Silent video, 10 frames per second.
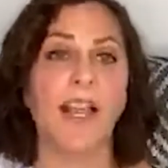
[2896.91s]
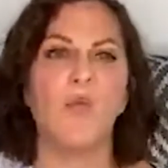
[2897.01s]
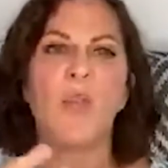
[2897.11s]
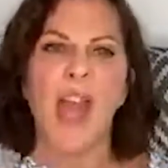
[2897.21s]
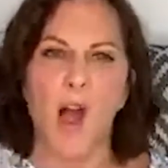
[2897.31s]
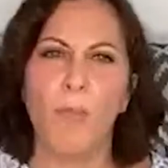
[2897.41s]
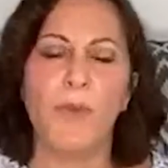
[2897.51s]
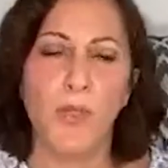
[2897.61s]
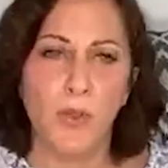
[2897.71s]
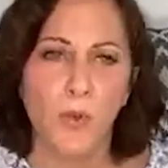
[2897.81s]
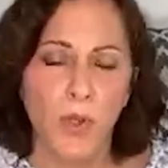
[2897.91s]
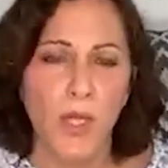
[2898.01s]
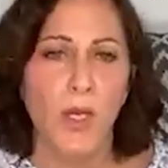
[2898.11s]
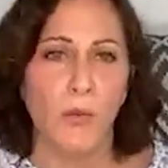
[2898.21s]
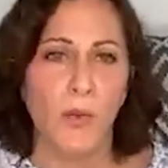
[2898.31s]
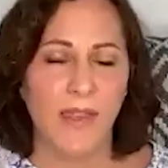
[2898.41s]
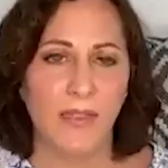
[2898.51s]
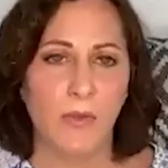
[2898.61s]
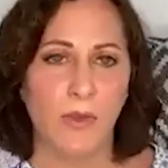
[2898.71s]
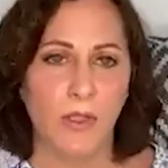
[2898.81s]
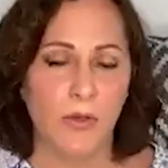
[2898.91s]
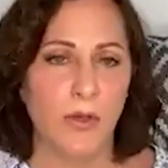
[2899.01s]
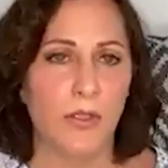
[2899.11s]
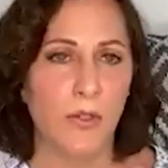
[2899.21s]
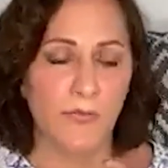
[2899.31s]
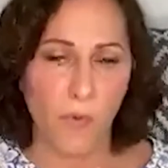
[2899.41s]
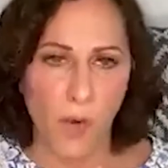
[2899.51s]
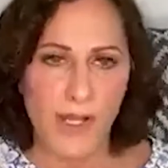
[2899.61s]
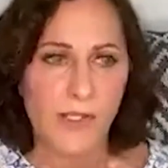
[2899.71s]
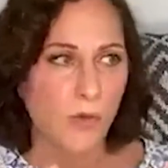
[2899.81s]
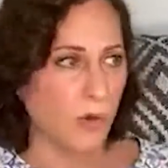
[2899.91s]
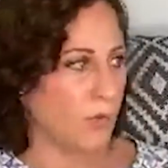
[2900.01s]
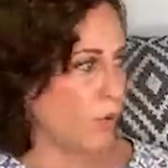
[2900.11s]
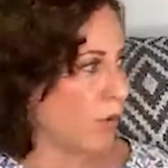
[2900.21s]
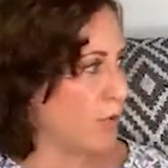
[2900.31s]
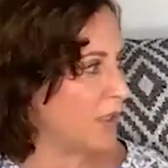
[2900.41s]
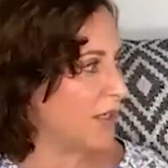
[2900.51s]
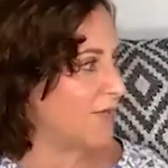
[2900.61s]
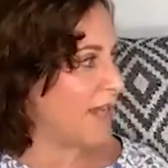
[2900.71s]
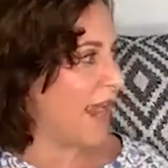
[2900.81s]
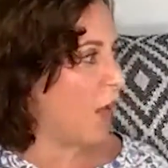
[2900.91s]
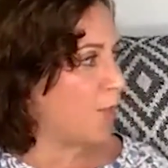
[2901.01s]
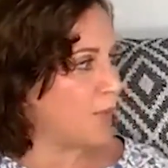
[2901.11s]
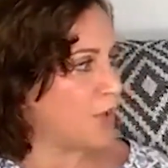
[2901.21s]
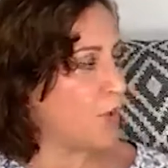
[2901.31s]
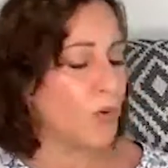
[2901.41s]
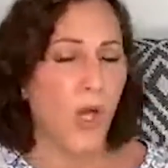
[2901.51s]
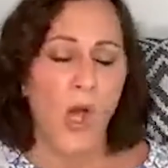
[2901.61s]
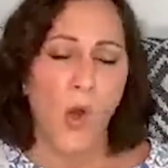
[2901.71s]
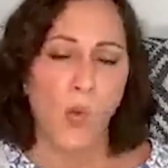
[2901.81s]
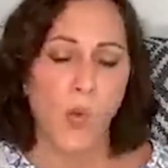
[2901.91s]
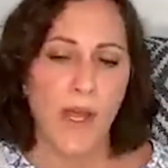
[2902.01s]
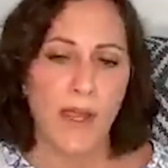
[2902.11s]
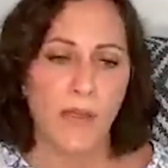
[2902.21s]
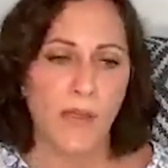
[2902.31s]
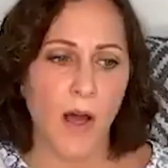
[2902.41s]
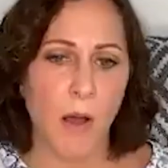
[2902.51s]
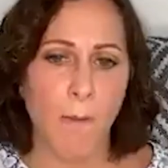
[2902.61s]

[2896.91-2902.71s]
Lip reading: can we help you with your voice, or we'd love to help you with,